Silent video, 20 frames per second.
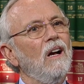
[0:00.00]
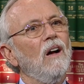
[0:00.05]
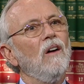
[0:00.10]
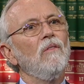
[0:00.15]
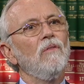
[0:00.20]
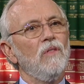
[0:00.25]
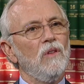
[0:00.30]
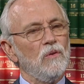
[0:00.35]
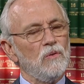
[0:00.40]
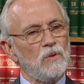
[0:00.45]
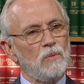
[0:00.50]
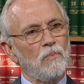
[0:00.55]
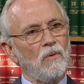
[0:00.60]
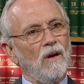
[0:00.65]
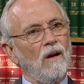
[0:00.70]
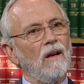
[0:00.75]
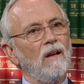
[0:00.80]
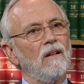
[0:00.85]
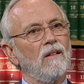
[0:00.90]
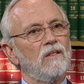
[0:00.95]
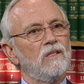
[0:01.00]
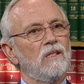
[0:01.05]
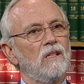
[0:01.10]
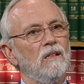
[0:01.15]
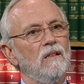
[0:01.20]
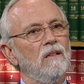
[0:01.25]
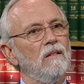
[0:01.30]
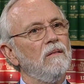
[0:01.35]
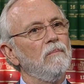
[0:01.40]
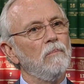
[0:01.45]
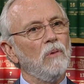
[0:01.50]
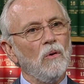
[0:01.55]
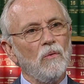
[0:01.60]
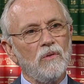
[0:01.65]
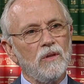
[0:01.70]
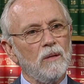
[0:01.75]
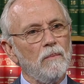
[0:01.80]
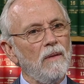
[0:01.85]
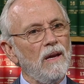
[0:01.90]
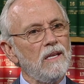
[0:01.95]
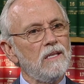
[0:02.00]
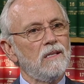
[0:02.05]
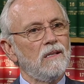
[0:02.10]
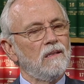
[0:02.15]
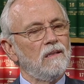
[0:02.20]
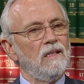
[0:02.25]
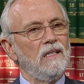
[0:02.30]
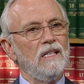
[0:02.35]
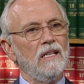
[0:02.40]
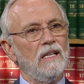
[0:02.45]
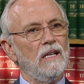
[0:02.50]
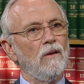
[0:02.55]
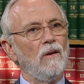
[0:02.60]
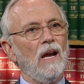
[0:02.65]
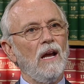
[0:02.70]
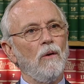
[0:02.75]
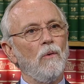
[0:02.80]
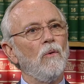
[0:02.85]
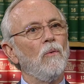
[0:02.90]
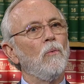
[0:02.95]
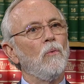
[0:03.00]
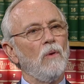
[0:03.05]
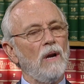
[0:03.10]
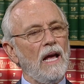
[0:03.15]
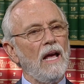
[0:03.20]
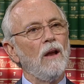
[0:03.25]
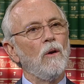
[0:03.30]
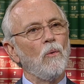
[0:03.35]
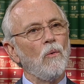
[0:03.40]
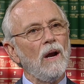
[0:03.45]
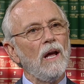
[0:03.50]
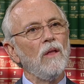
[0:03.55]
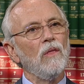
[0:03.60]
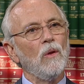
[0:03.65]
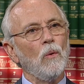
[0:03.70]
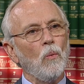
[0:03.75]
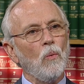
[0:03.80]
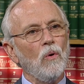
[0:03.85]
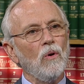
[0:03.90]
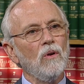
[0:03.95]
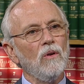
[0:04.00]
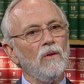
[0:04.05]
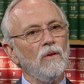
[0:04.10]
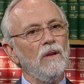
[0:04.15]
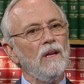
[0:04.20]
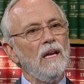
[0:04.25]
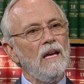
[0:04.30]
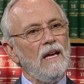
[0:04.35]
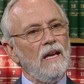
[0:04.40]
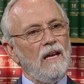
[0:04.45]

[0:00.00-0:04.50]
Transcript: of those products, both domestically and around the world,